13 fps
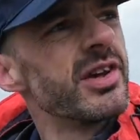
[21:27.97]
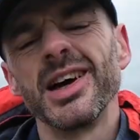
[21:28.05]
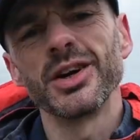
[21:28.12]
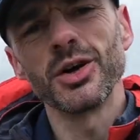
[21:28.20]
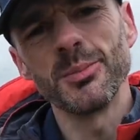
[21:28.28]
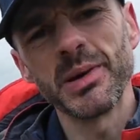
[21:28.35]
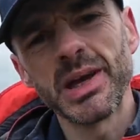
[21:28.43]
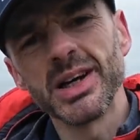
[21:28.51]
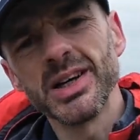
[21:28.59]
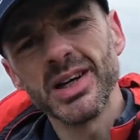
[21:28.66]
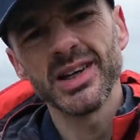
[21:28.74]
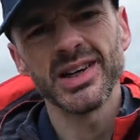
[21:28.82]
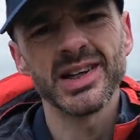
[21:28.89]
I got bigger
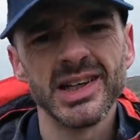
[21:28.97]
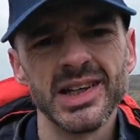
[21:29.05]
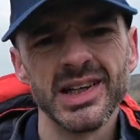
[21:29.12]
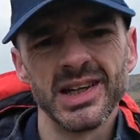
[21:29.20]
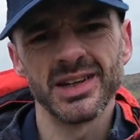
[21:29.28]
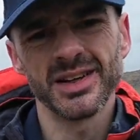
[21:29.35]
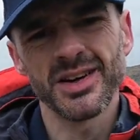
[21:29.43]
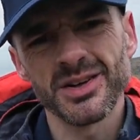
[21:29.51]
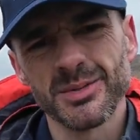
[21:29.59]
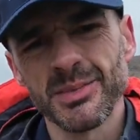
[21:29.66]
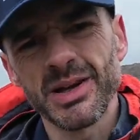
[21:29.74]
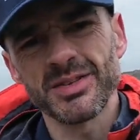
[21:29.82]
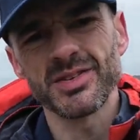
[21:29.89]
and harder
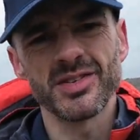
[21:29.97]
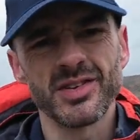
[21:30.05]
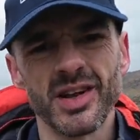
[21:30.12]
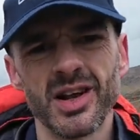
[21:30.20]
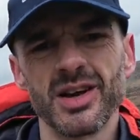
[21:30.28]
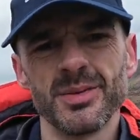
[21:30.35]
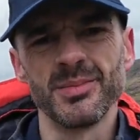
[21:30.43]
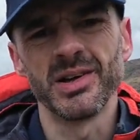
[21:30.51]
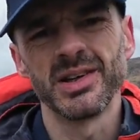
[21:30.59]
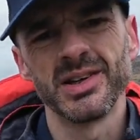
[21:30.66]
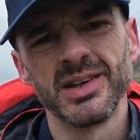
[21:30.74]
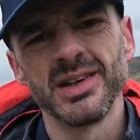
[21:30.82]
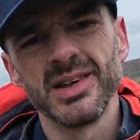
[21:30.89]
mountains to climb
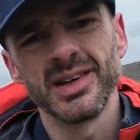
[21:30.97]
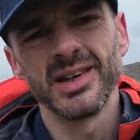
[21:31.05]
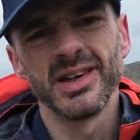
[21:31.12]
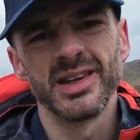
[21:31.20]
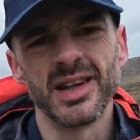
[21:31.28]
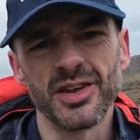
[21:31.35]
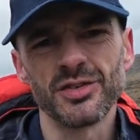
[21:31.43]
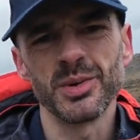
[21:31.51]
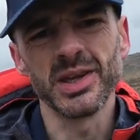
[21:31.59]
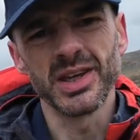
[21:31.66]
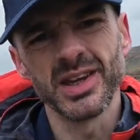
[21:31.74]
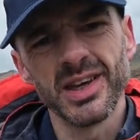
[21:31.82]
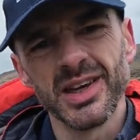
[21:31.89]
next
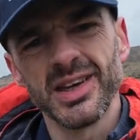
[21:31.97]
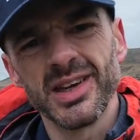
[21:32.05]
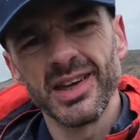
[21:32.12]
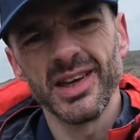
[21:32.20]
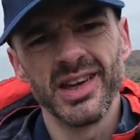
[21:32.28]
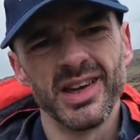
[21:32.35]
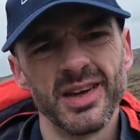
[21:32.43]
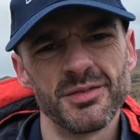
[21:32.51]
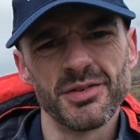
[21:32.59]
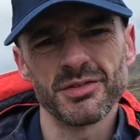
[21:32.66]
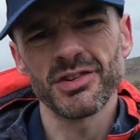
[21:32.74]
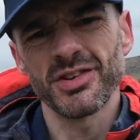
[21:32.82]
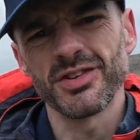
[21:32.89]
week and for
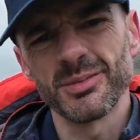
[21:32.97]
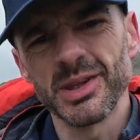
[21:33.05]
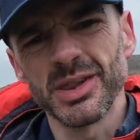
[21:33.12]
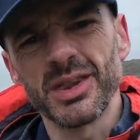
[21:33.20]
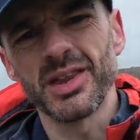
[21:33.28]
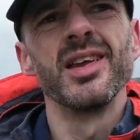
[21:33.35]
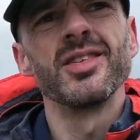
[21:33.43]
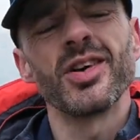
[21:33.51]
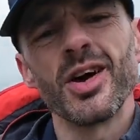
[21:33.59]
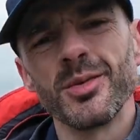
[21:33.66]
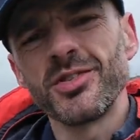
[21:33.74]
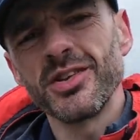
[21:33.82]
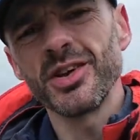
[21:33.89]
the rest of the month. So I
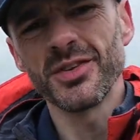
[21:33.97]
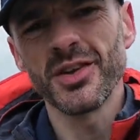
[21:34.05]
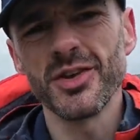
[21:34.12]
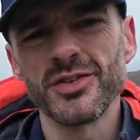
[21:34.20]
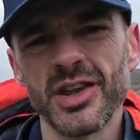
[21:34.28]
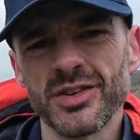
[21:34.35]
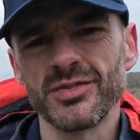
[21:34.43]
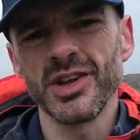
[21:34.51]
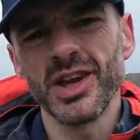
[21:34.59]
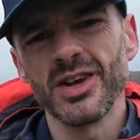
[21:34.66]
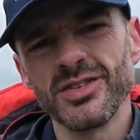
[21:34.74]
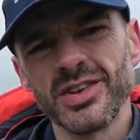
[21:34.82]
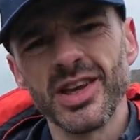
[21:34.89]
hope to see you on those next
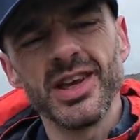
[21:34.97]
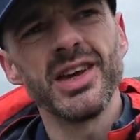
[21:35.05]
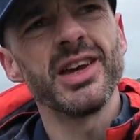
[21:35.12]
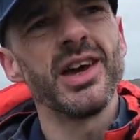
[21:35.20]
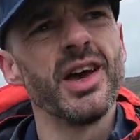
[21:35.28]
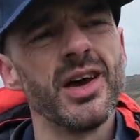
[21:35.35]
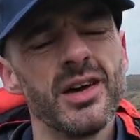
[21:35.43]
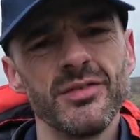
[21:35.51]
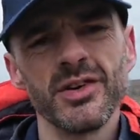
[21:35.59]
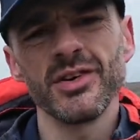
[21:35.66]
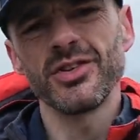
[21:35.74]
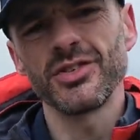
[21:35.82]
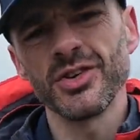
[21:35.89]
videos
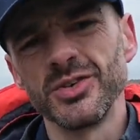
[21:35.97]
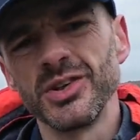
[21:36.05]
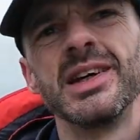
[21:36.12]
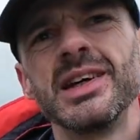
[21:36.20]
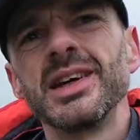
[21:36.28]
very soon.